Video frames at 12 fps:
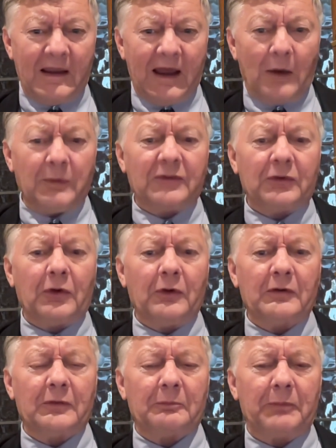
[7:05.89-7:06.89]
I was
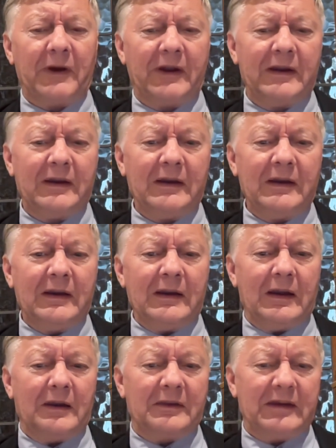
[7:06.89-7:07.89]
told by
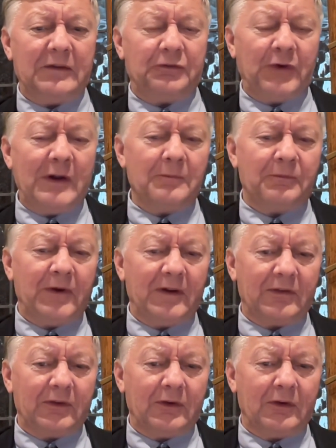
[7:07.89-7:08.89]
the freedom
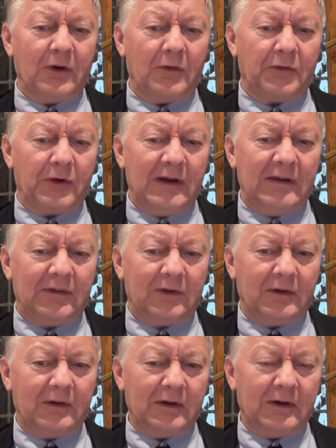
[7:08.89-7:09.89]
fighter of
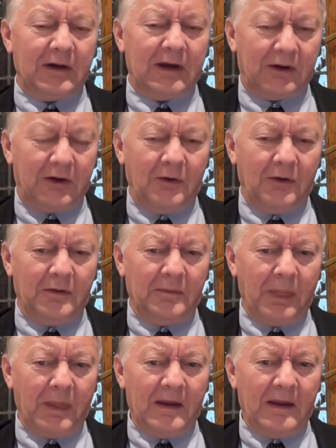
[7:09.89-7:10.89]
UNITA in Angola,
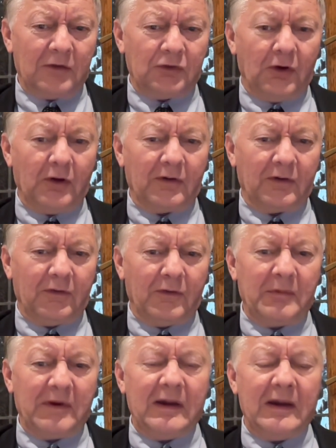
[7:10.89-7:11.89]
Jonas
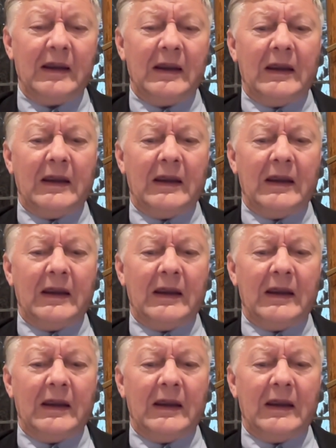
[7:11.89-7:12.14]
Savimbi,